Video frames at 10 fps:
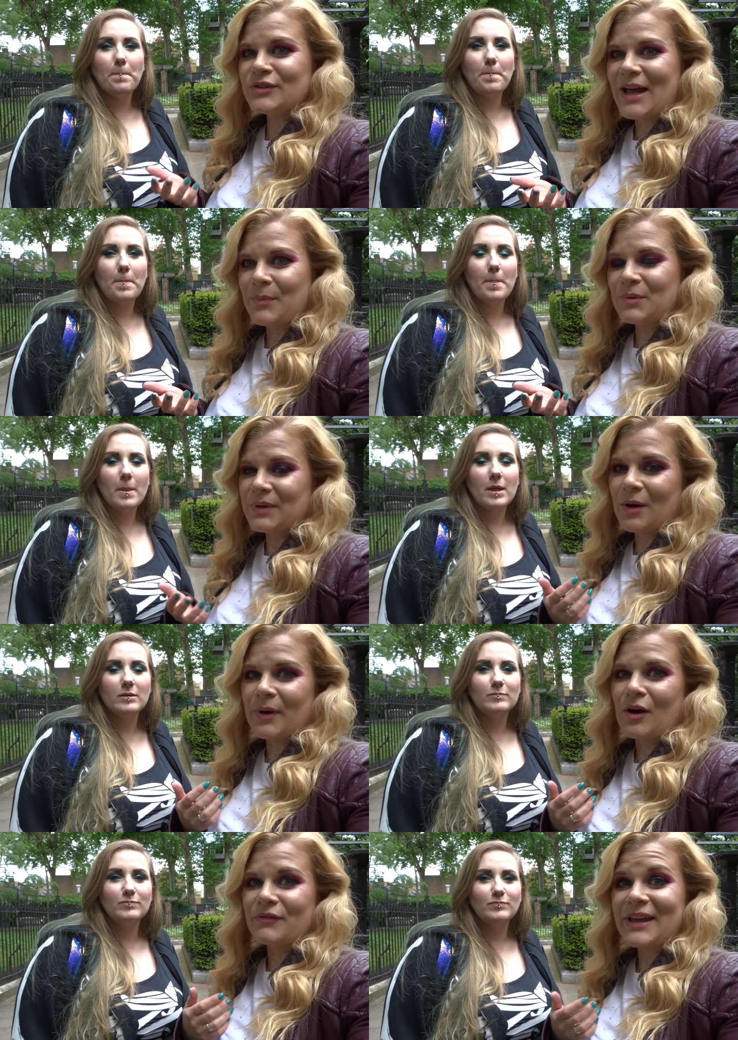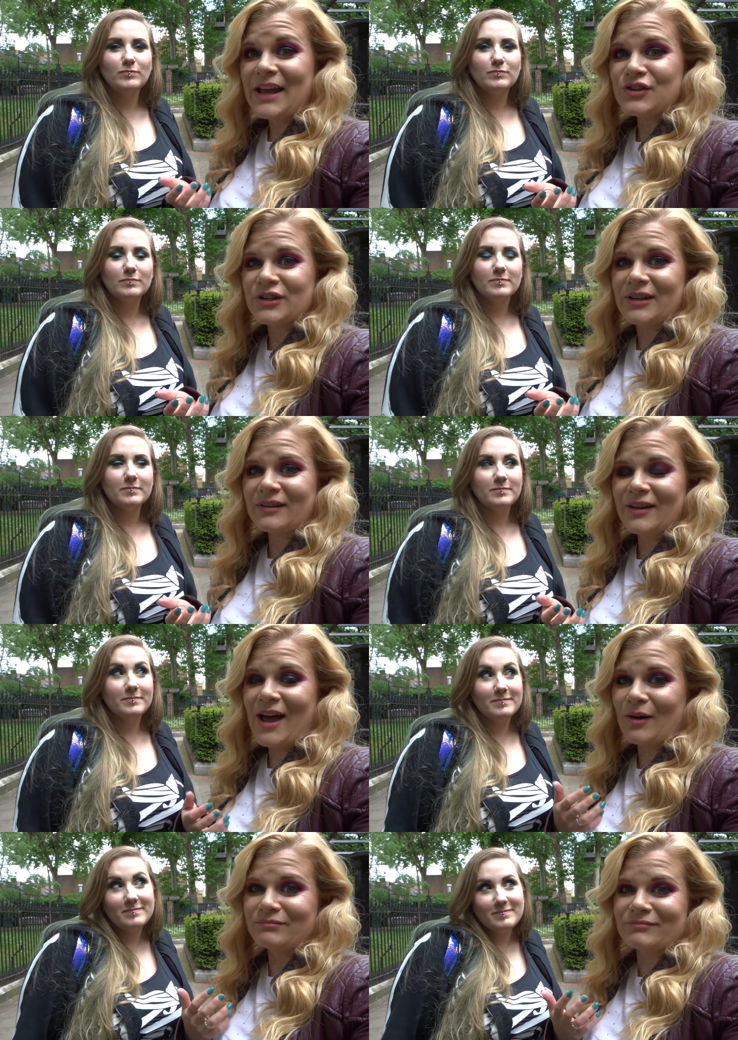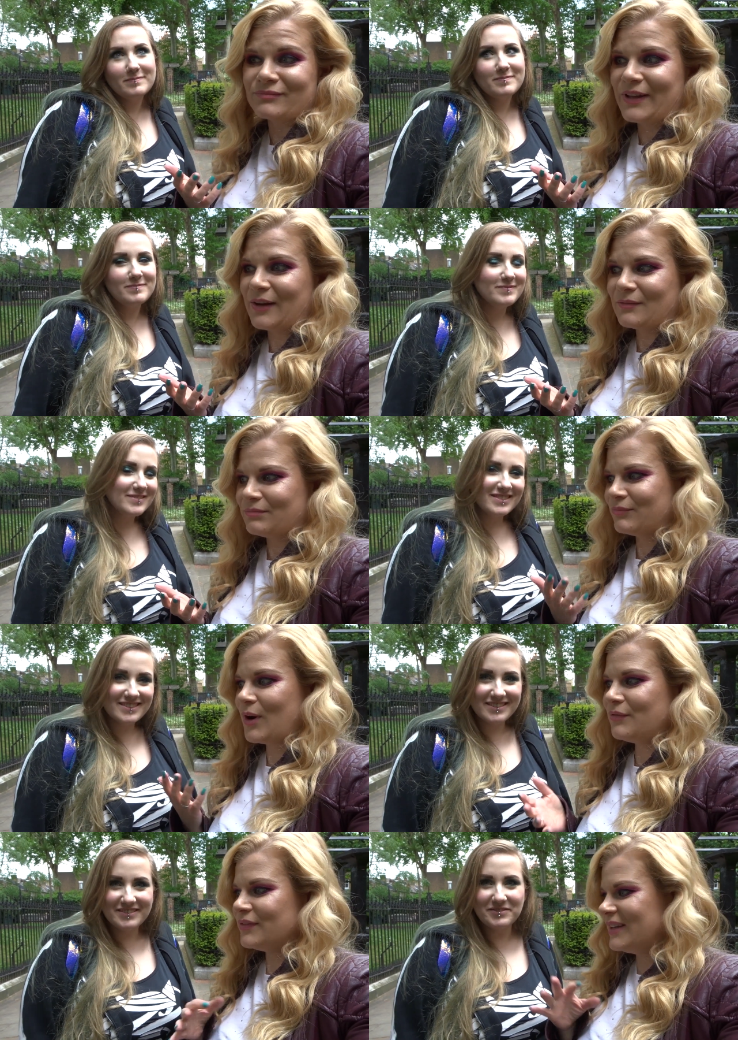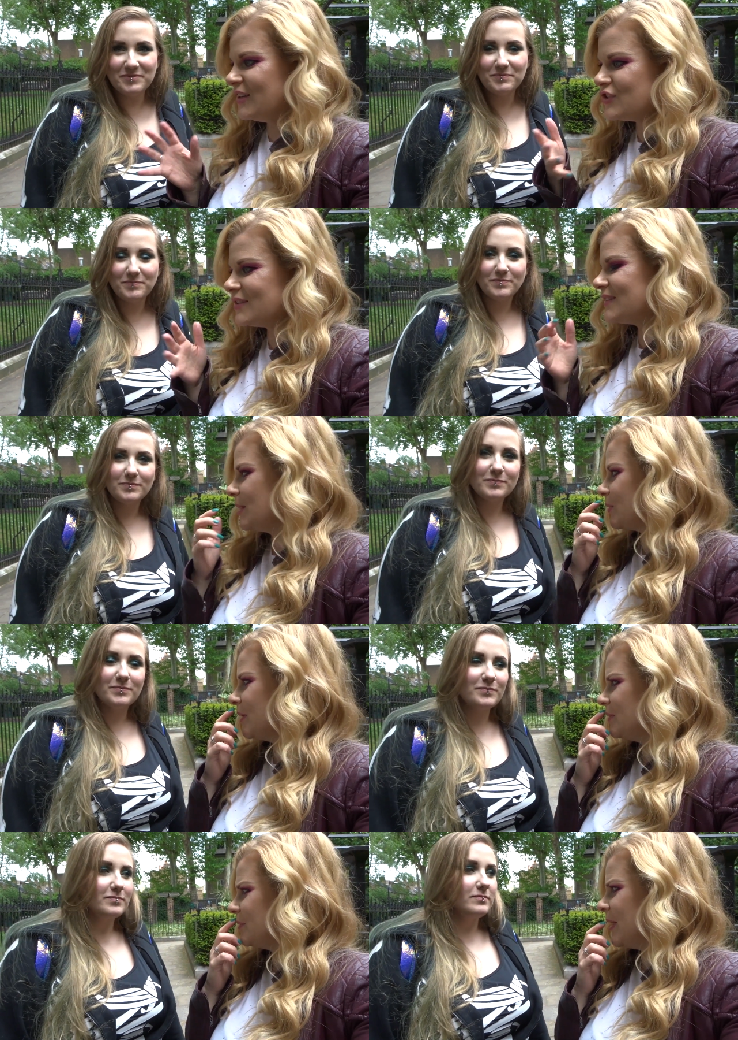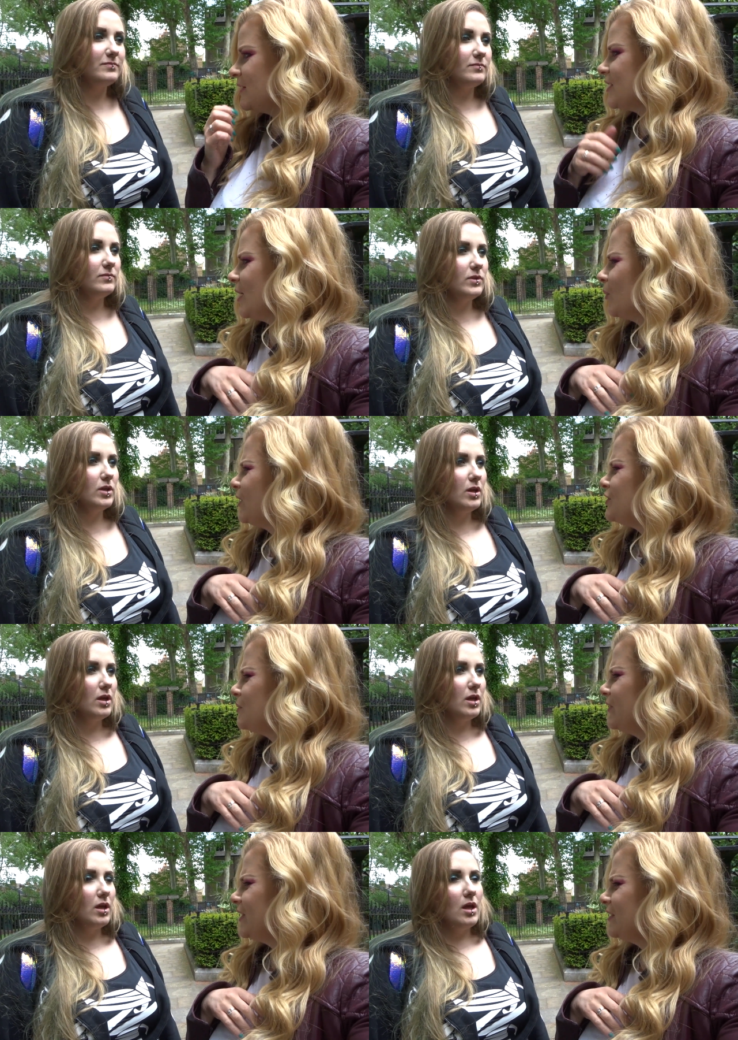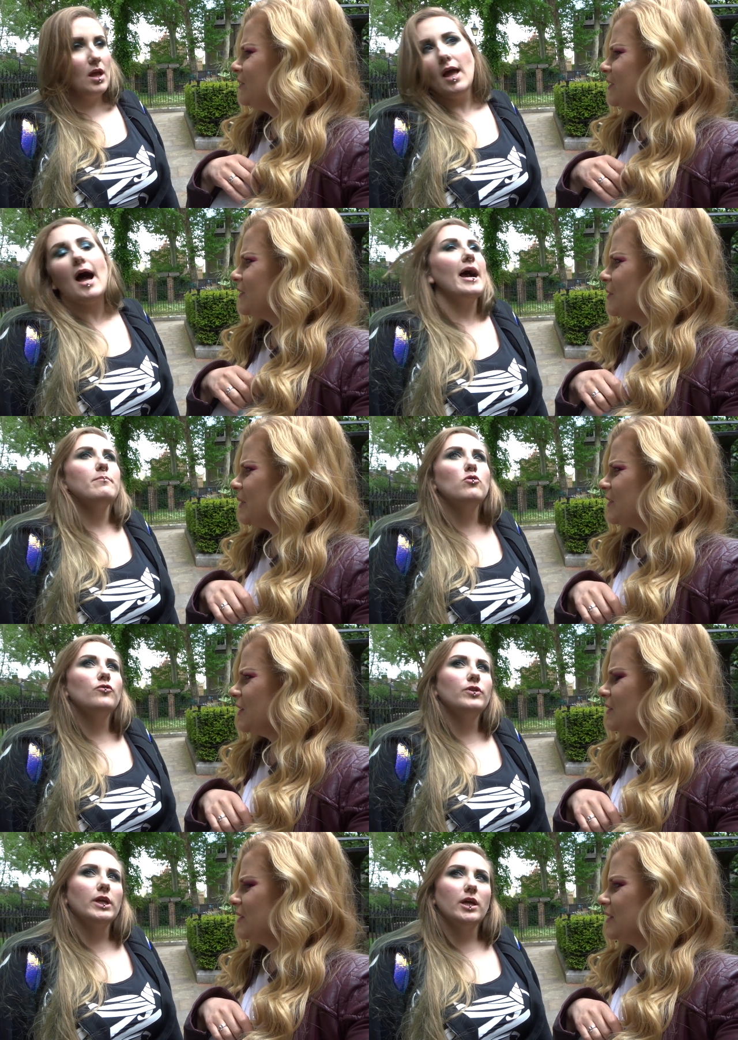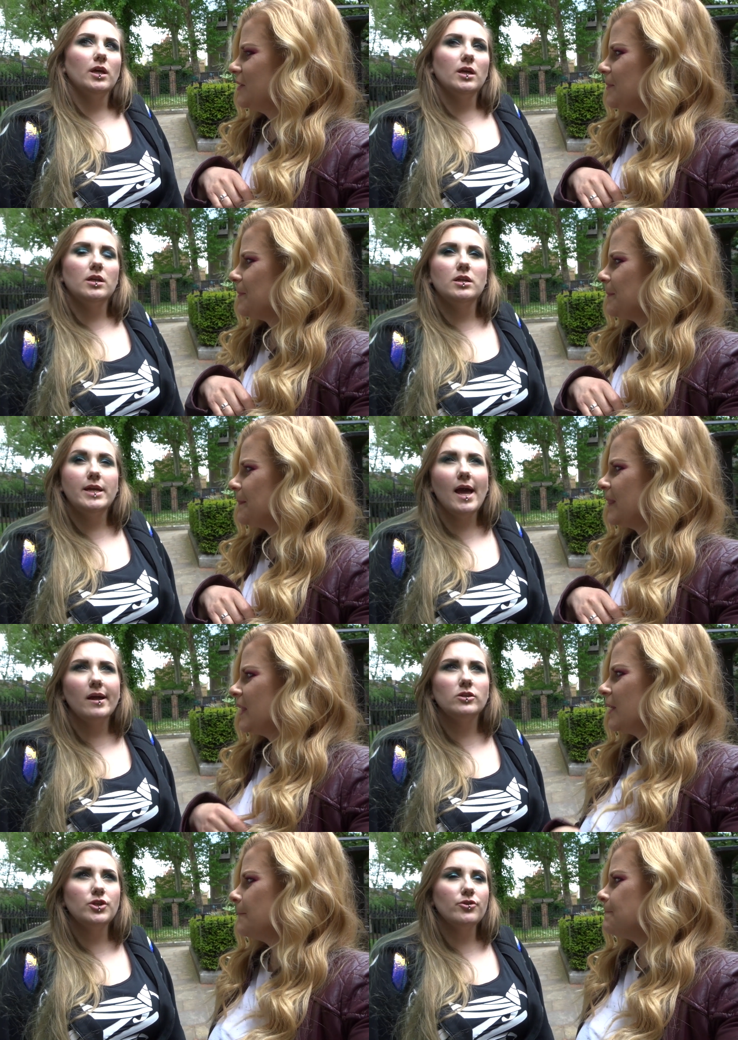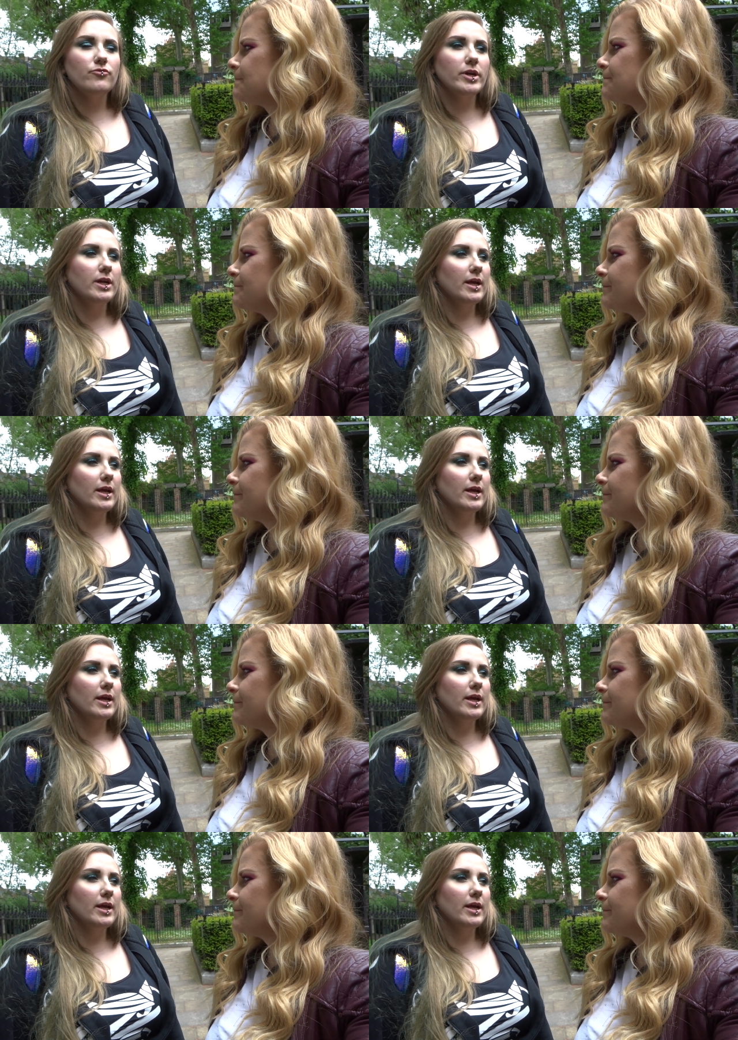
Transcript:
Speaker 1: just happened to be coming on vacation at like roughly ish the same around amount of time. When did you move here? I moved ago?
Speaker 2: in yeah in January,